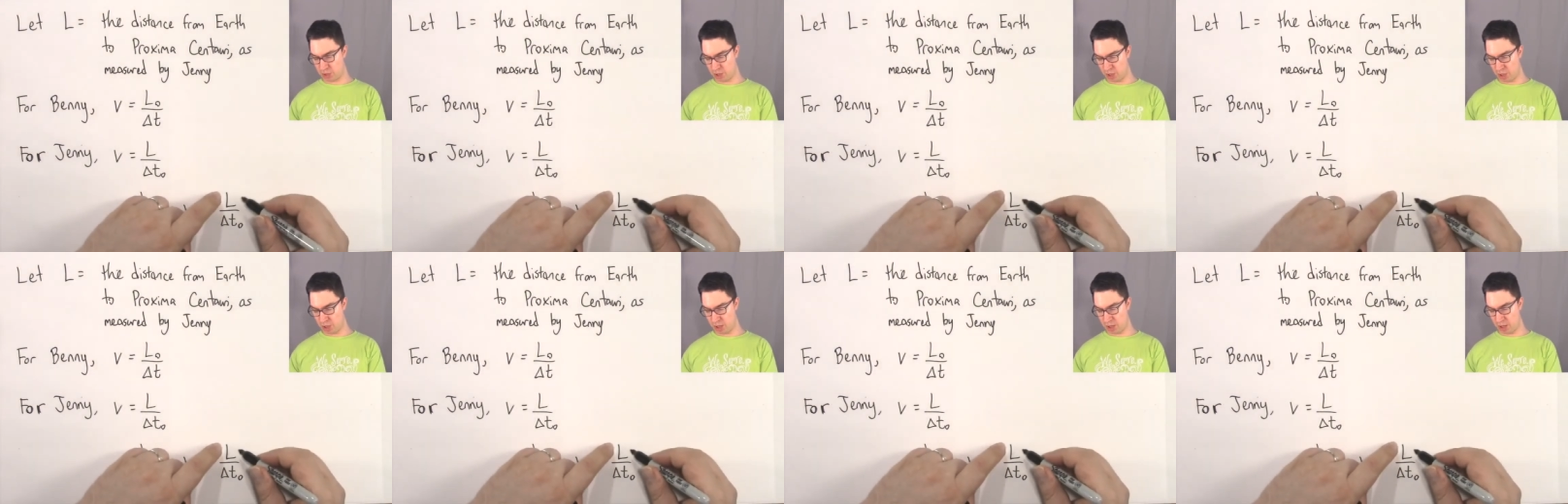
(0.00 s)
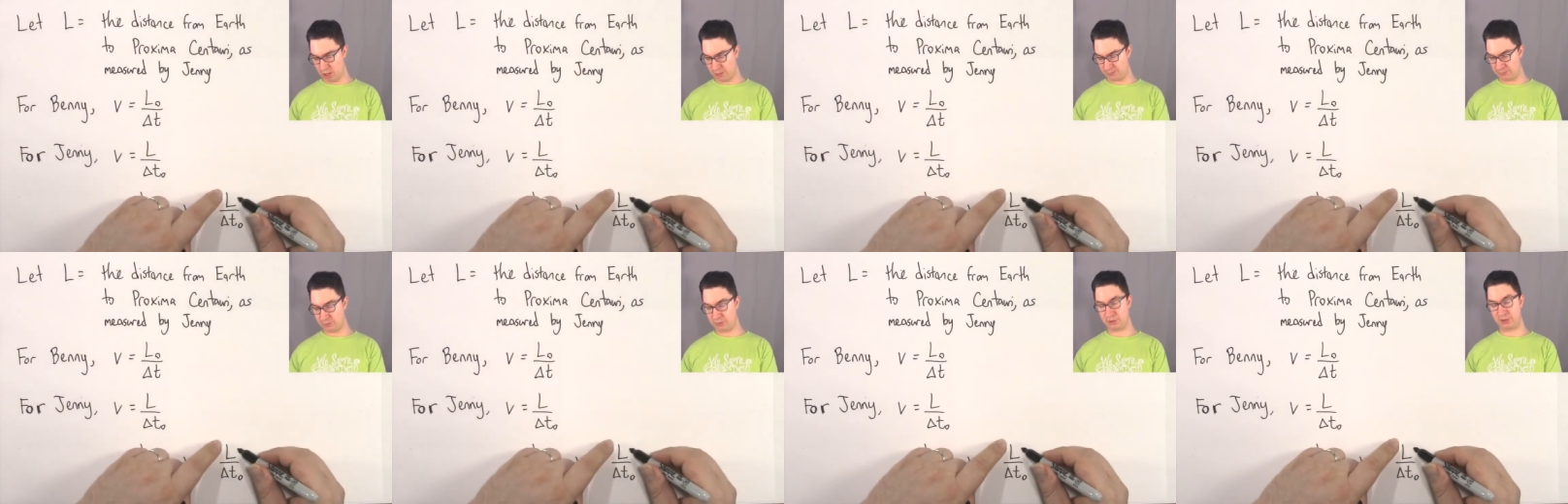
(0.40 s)

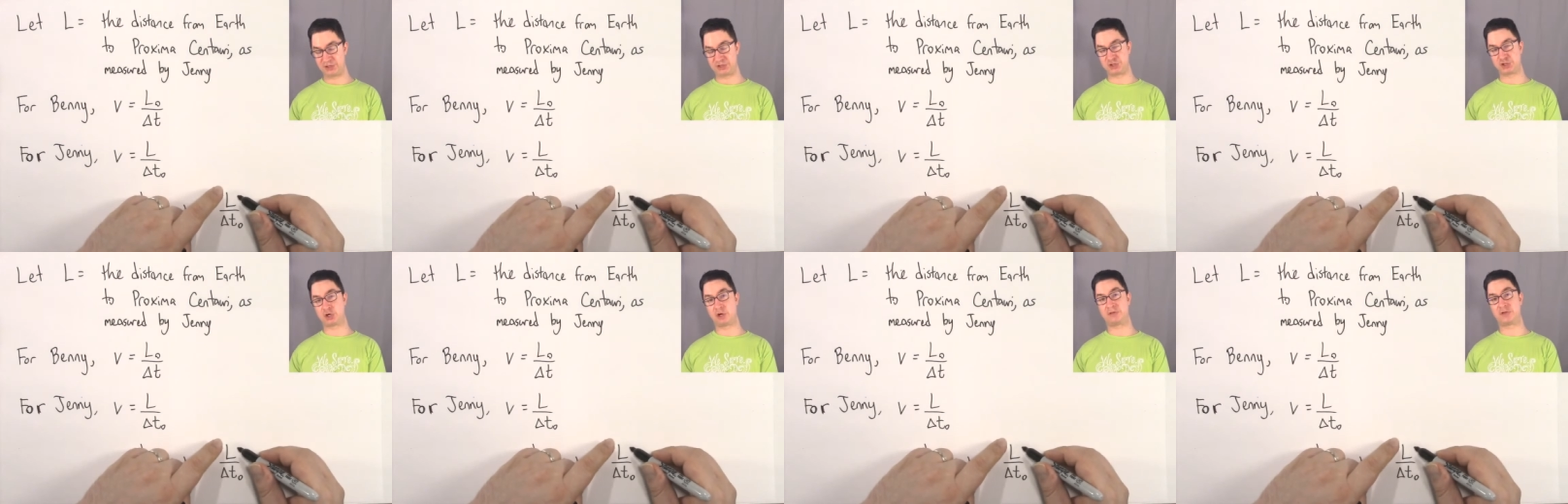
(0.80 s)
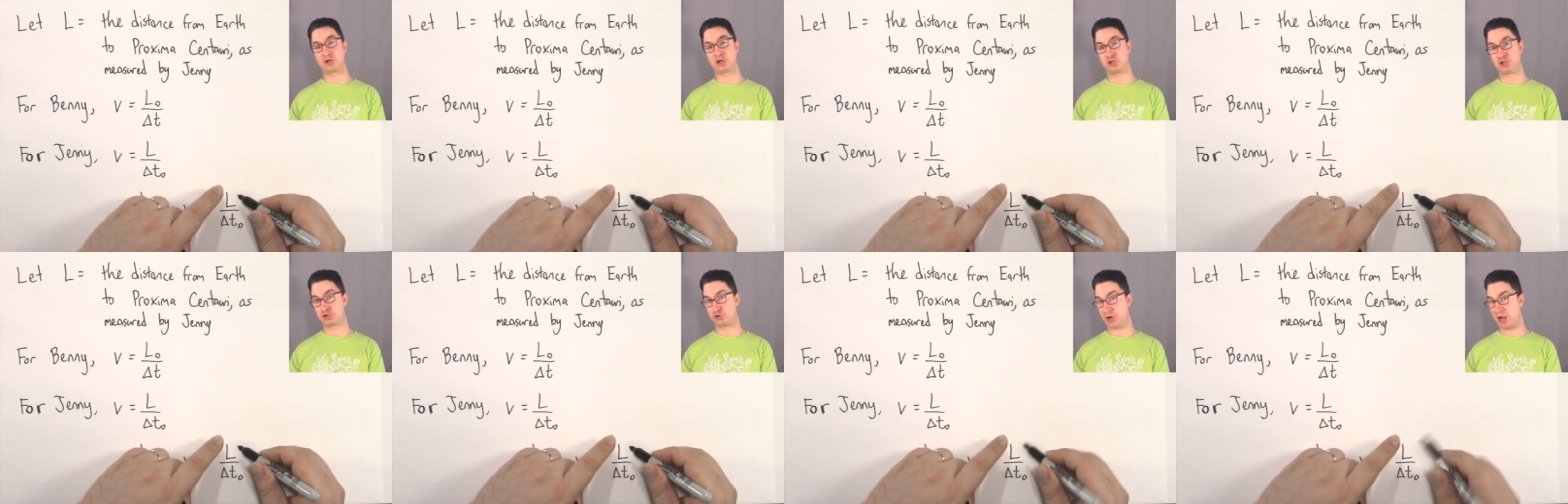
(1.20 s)
uh, this is called the
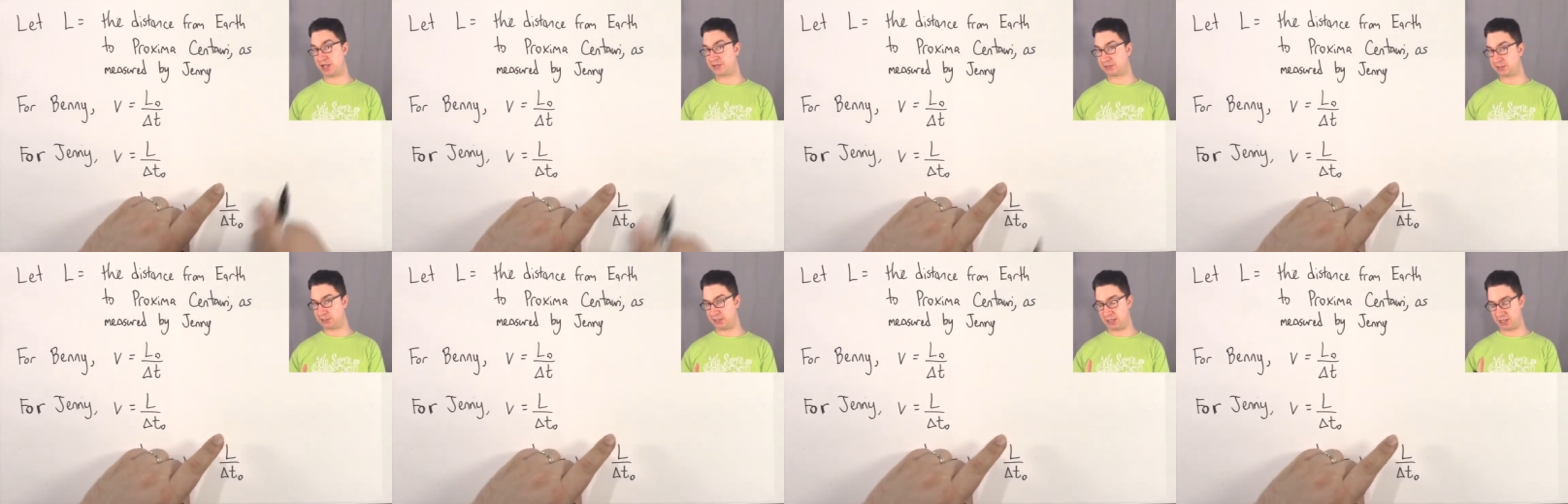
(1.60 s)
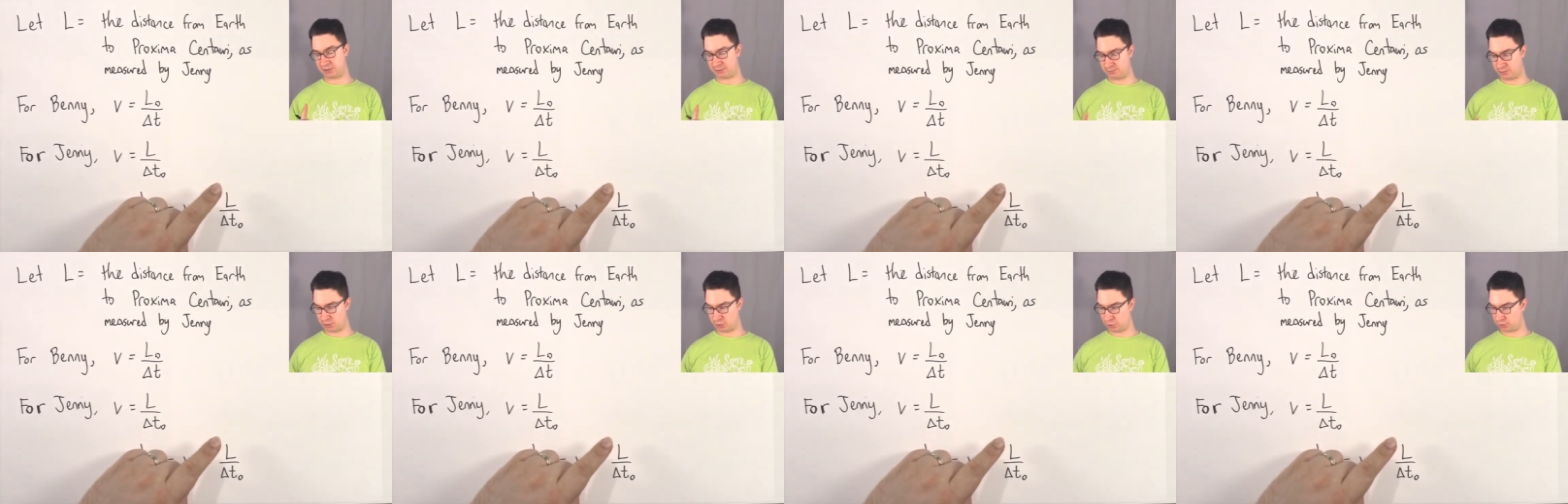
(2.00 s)
contracted
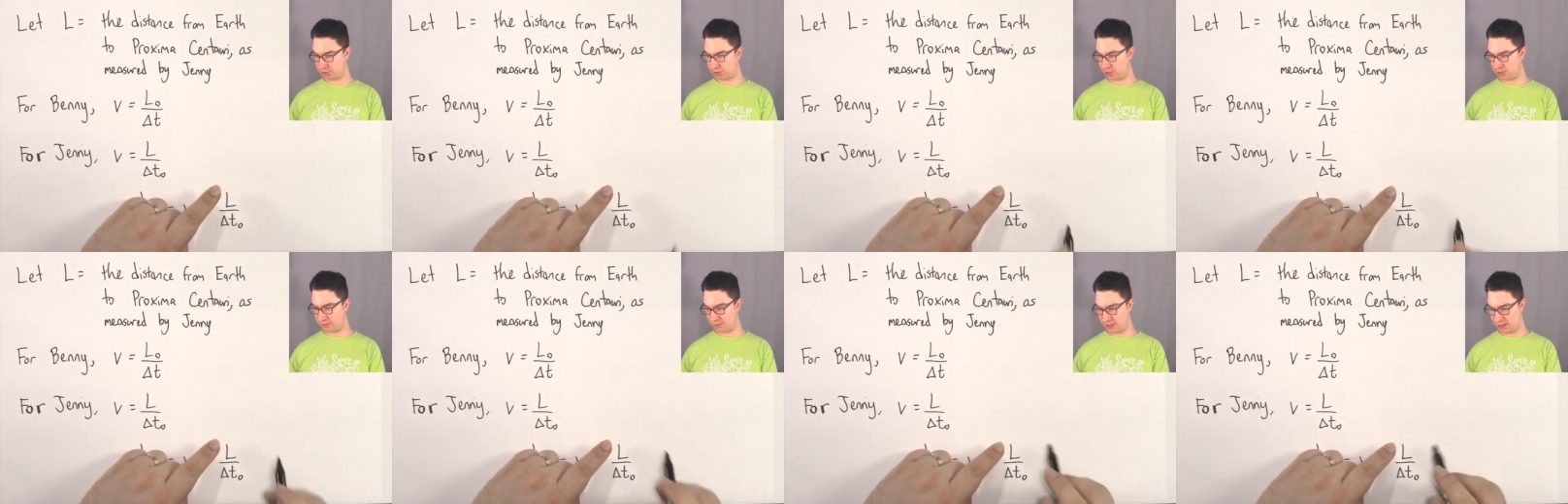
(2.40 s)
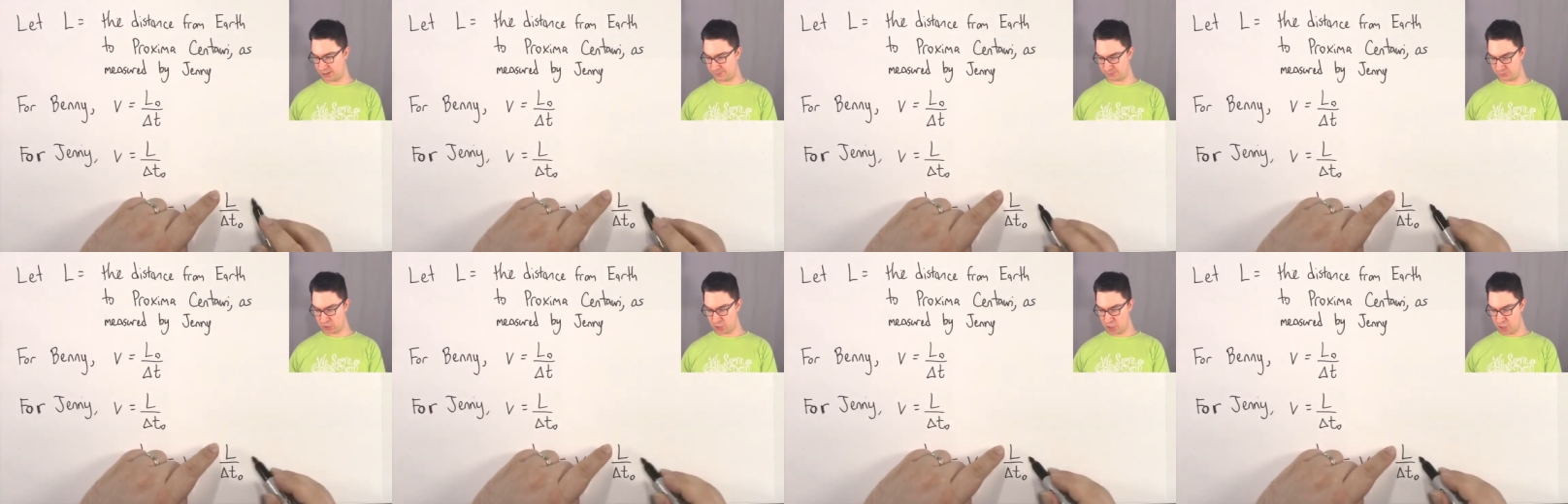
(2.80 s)
length, but hold on on that,